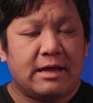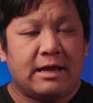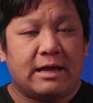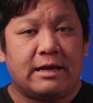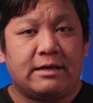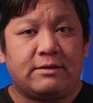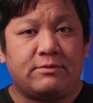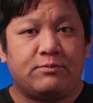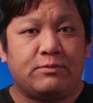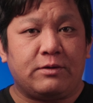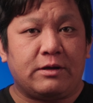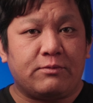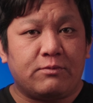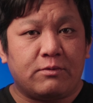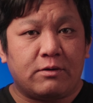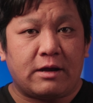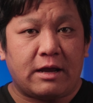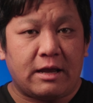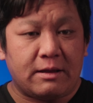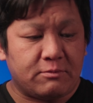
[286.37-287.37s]
And we
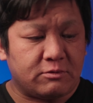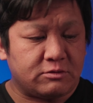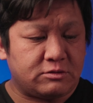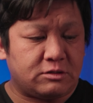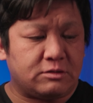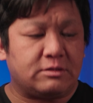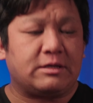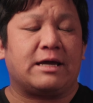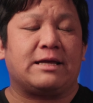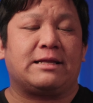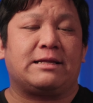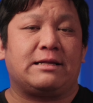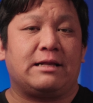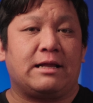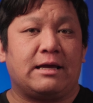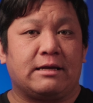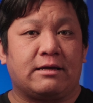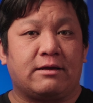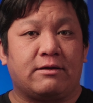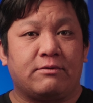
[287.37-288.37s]
were able to get
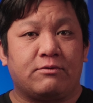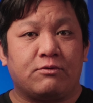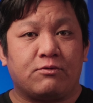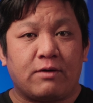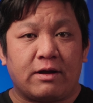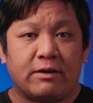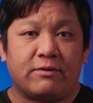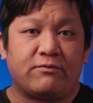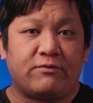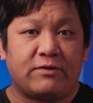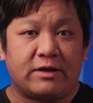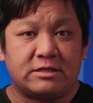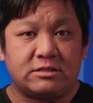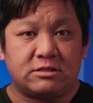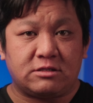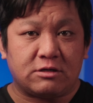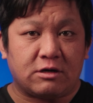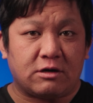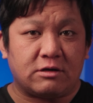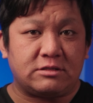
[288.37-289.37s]
like quite
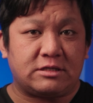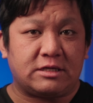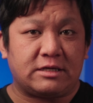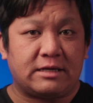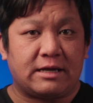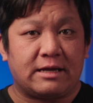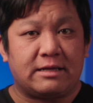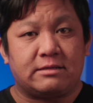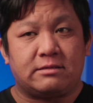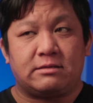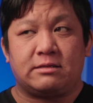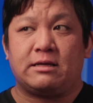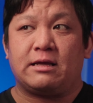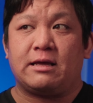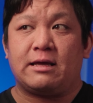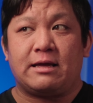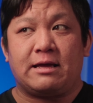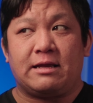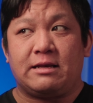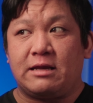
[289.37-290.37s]
fast charging and
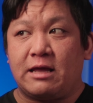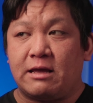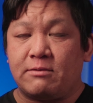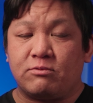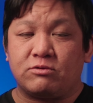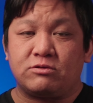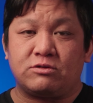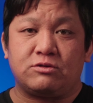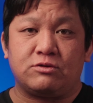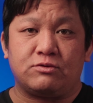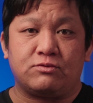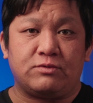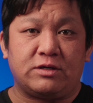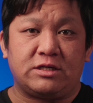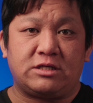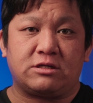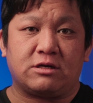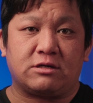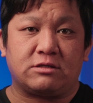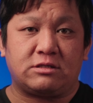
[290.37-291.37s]
enable to
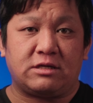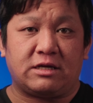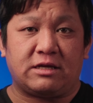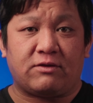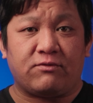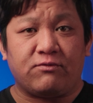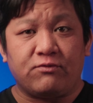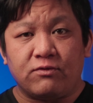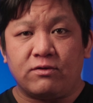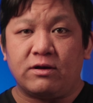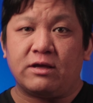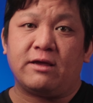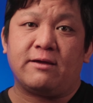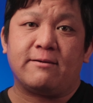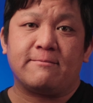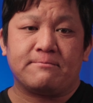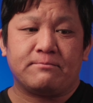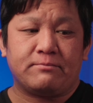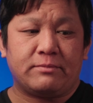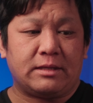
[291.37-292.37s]
recharge it
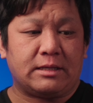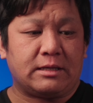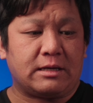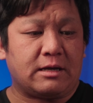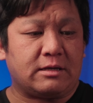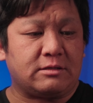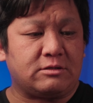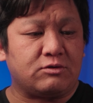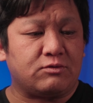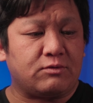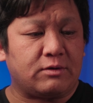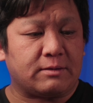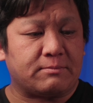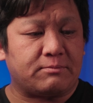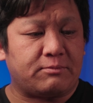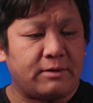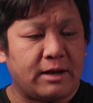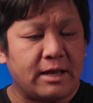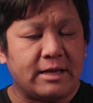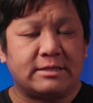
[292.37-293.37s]
fully during
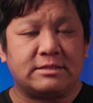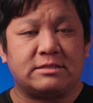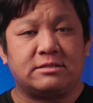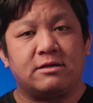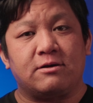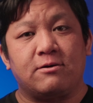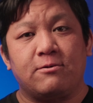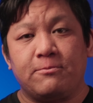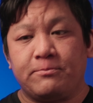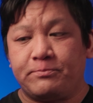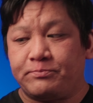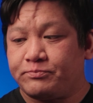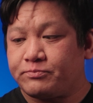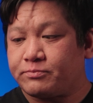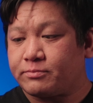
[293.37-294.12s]
breaks. So